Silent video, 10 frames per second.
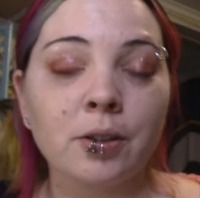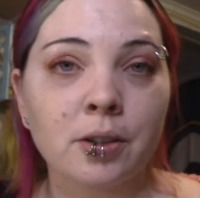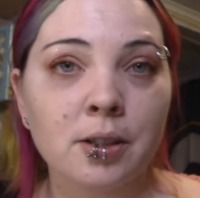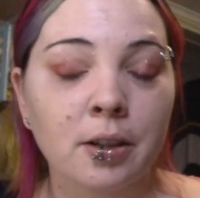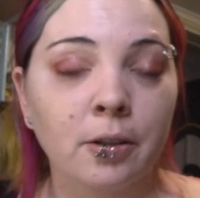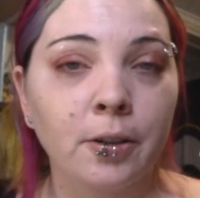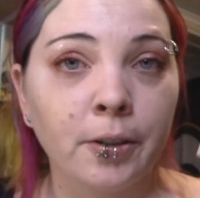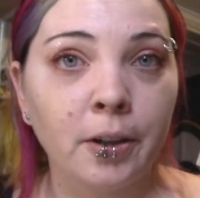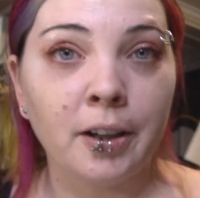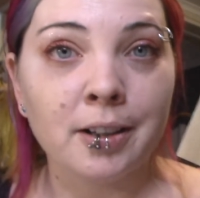to the Singer a
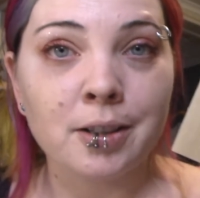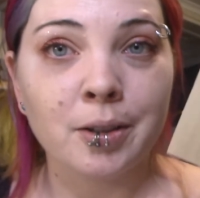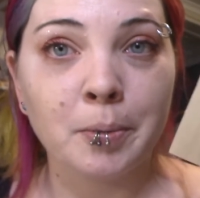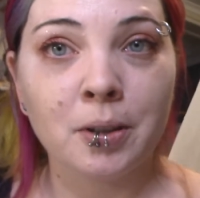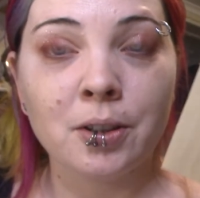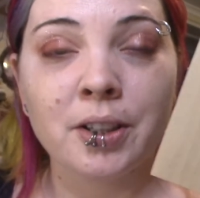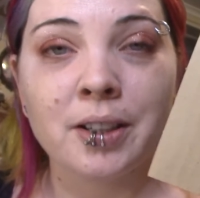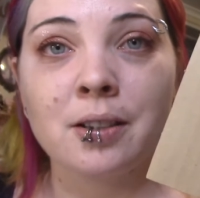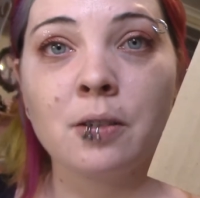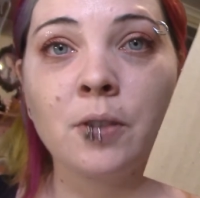lot, so I
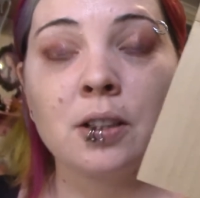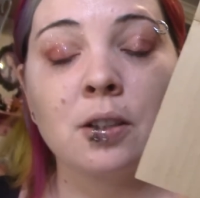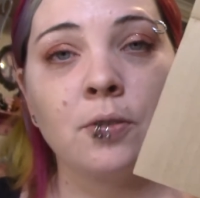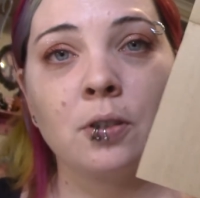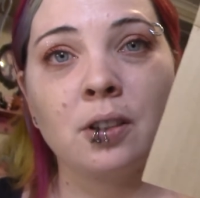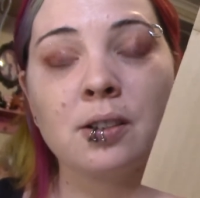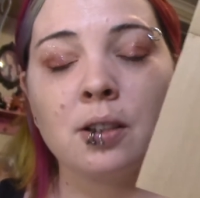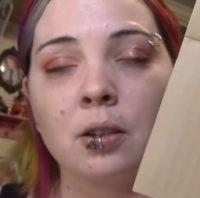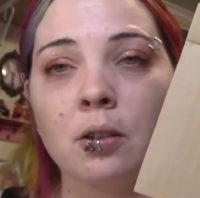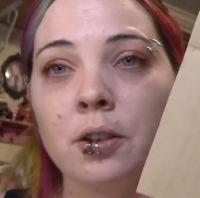apologize in advance if you're not a
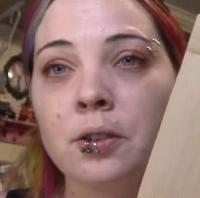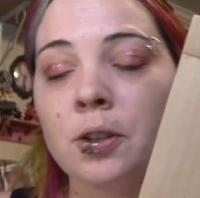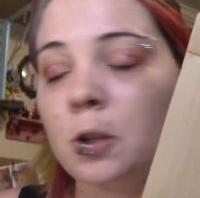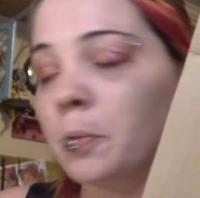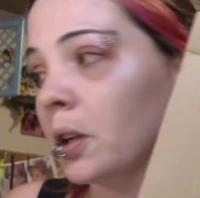Singer user, but